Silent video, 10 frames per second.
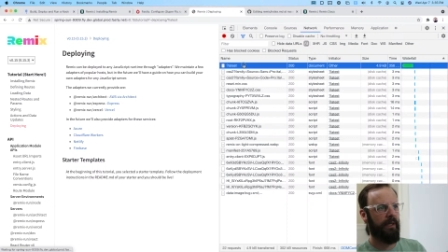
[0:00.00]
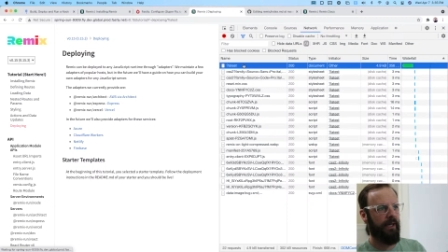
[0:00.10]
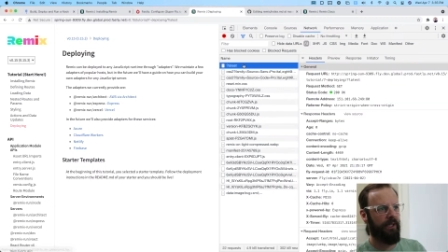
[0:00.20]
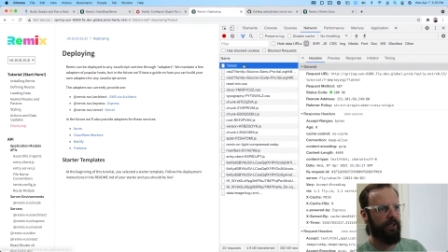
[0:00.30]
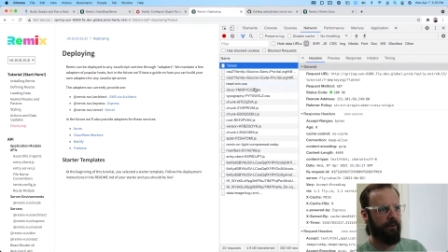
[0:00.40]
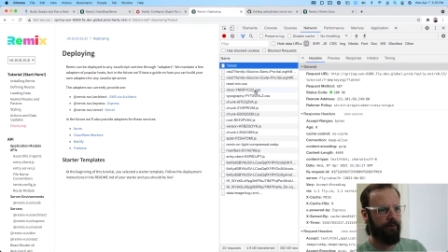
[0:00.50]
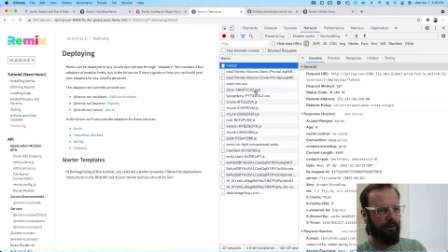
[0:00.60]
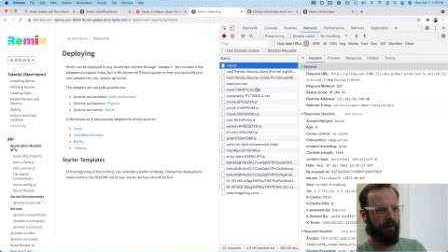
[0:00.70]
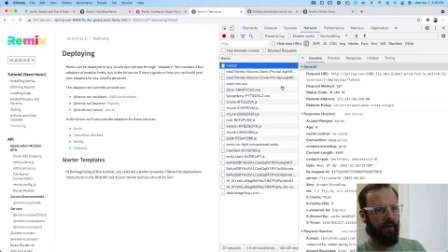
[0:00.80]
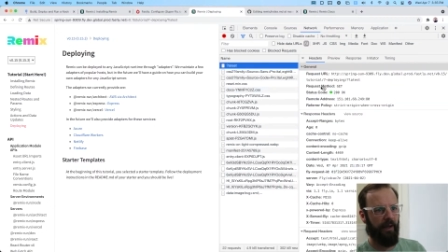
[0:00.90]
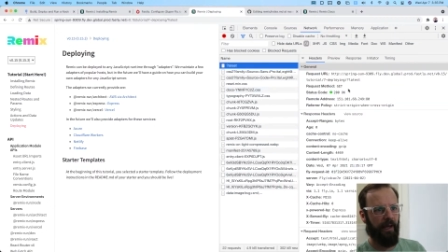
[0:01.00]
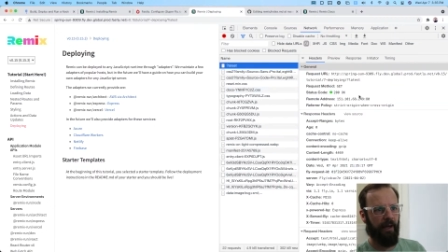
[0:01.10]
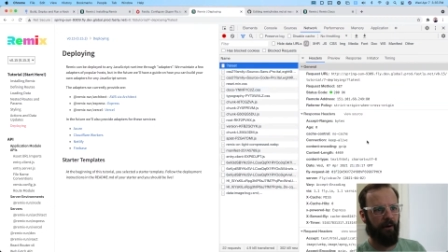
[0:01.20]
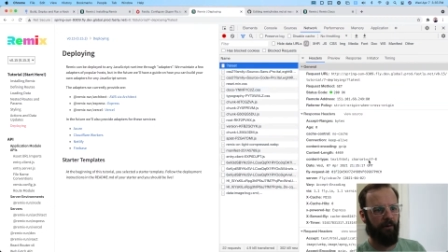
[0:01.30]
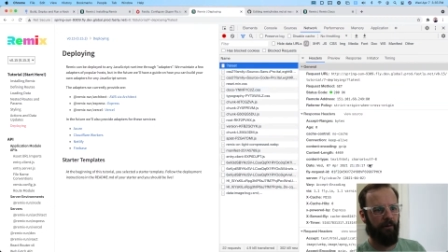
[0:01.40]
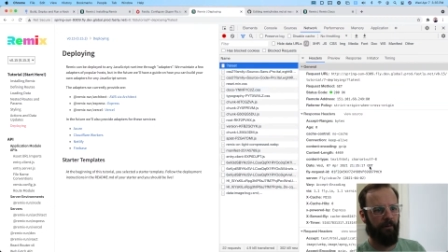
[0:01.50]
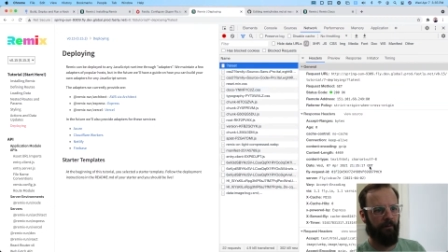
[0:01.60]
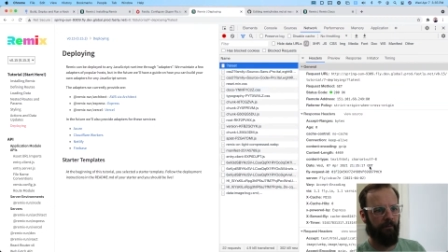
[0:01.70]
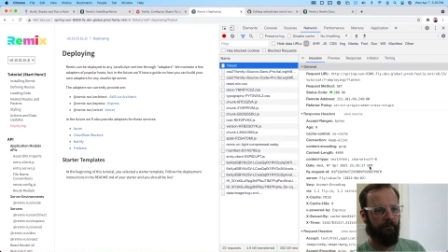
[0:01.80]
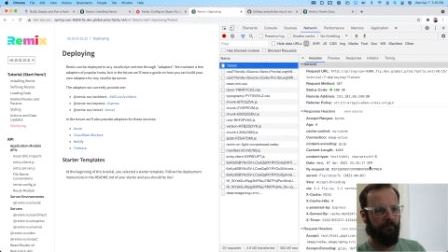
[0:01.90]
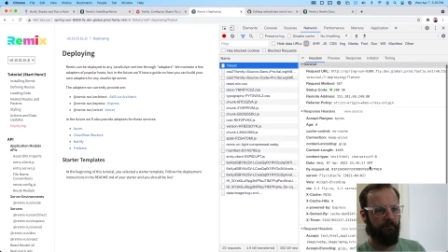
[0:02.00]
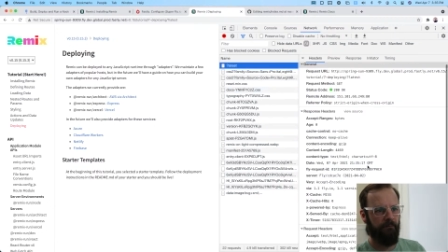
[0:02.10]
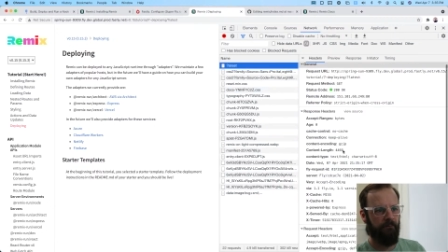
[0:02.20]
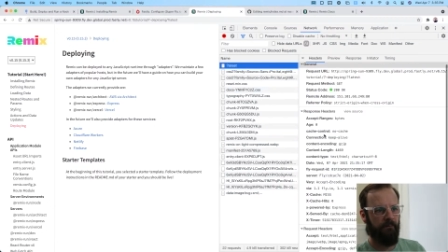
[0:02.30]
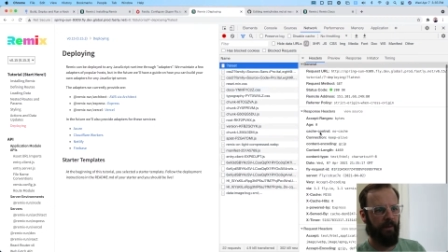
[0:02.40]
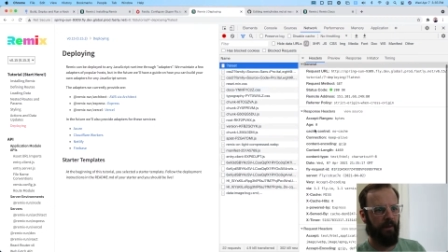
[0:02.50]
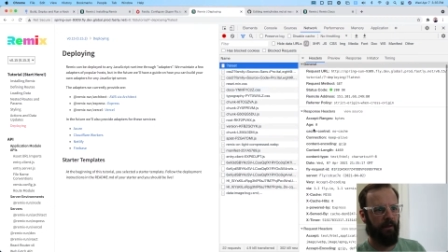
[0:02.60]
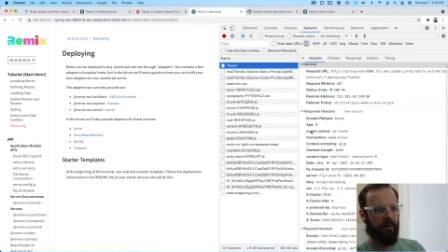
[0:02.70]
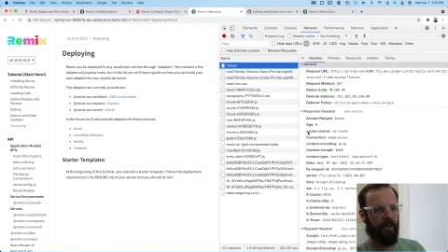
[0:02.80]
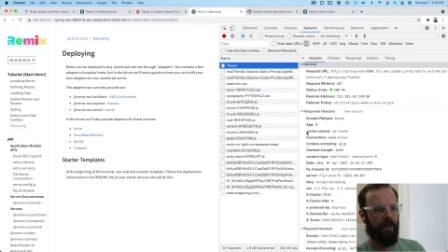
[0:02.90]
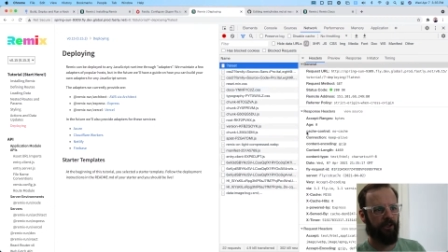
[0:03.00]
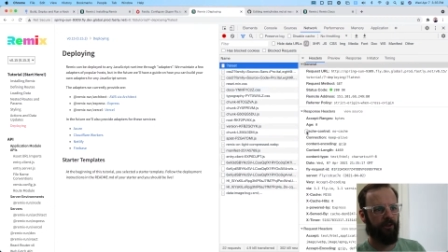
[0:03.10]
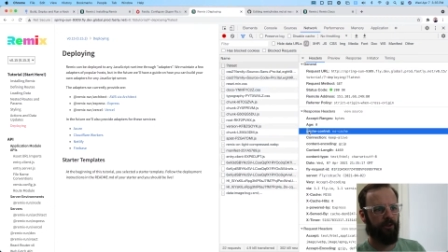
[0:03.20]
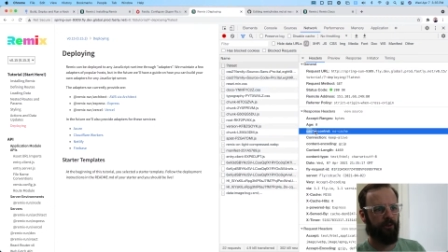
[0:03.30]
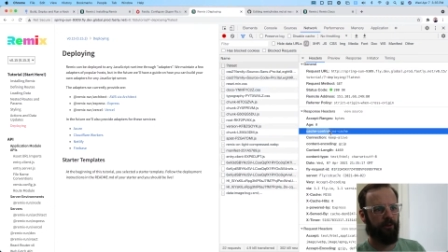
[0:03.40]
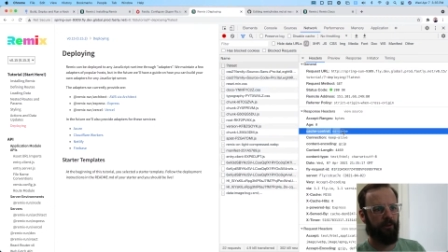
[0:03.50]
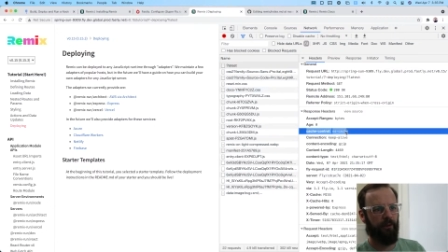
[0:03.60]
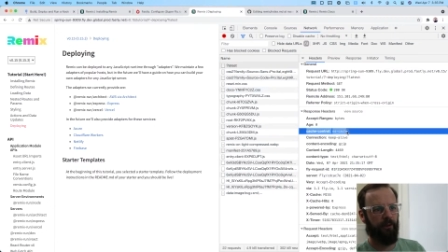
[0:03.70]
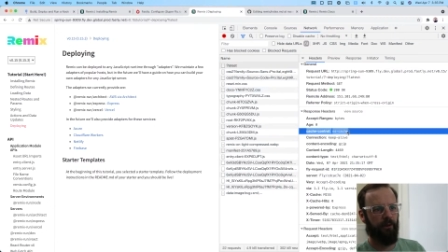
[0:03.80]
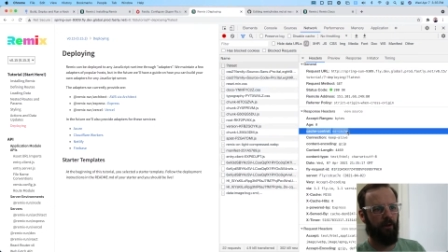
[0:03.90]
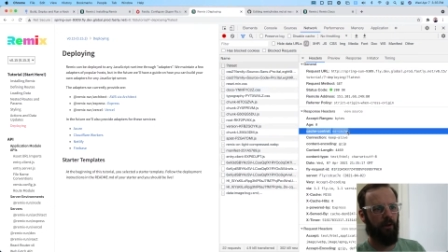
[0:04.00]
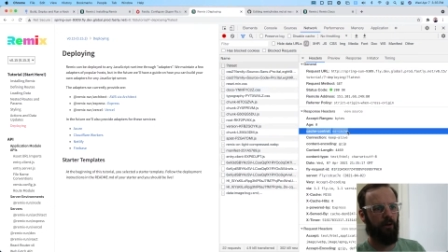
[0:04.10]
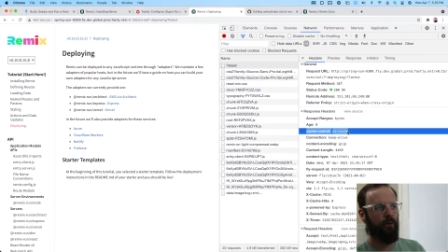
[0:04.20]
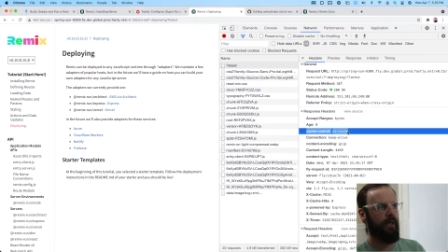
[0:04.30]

cache headers are now. Cache control, no